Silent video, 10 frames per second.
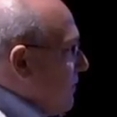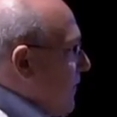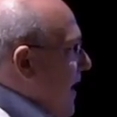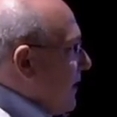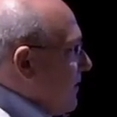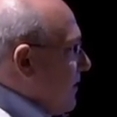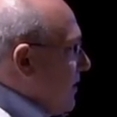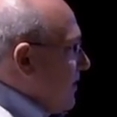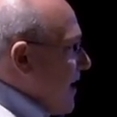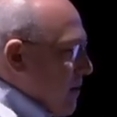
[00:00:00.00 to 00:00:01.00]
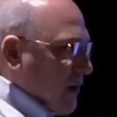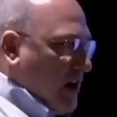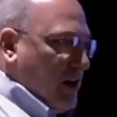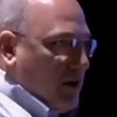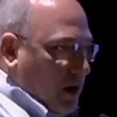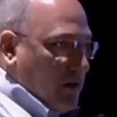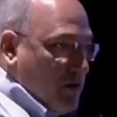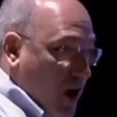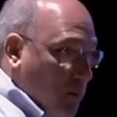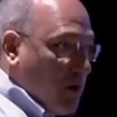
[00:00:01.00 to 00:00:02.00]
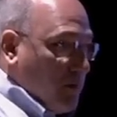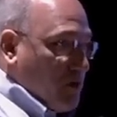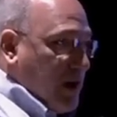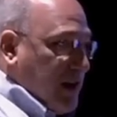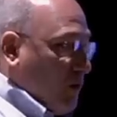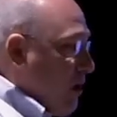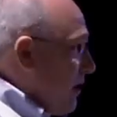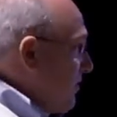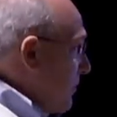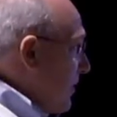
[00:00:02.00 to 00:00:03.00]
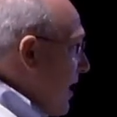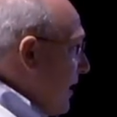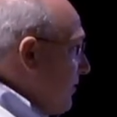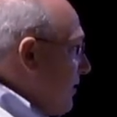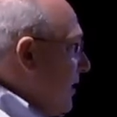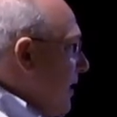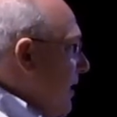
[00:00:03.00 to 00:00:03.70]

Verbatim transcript: in fact, contaminated a number of drinking water supplies?